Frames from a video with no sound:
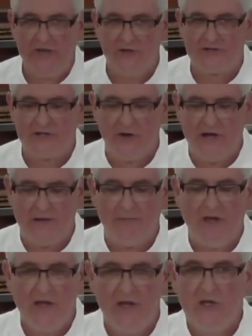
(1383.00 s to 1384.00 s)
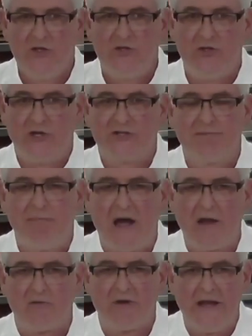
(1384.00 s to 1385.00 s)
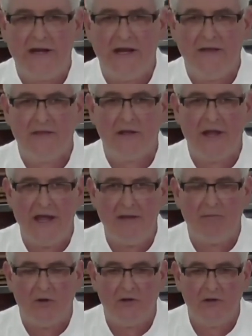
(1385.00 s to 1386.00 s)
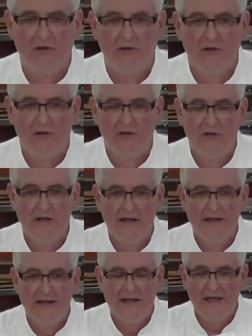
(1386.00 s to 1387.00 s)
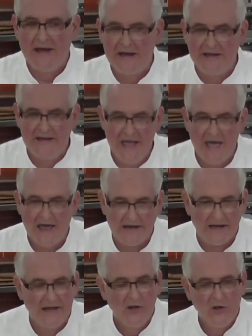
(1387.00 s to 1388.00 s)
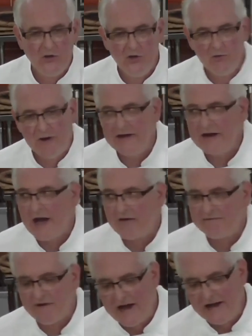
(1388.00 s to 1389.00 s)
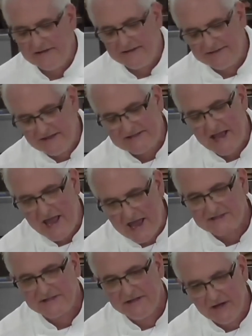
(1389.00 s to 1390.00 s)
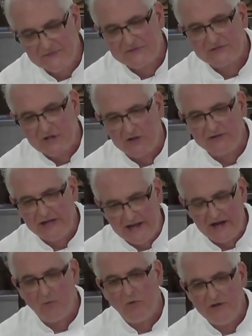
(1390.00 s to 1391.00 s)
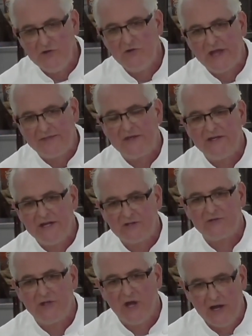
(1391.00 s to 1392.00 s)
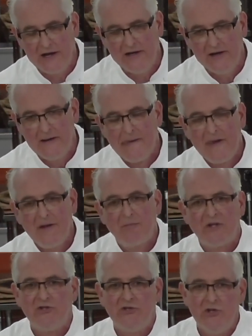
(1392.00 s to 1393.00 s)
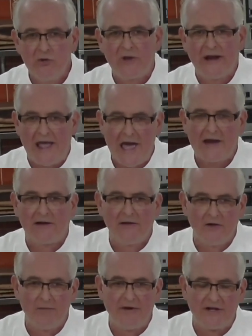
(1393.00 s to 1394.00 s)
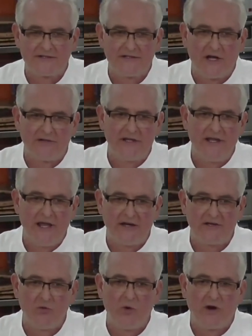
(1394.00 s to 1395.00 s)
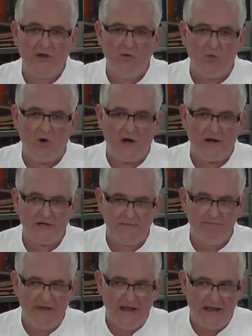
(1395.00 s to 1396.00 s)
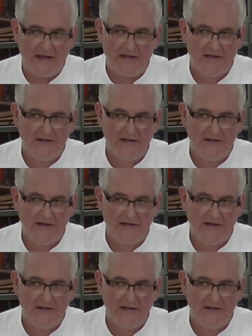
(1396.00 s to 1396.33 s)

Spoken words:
in your sodium just by reading the label. And again, you might not find that this has enough salt in it when you get the dish done, but you can add a little bit of salt to get it to where you want it to be,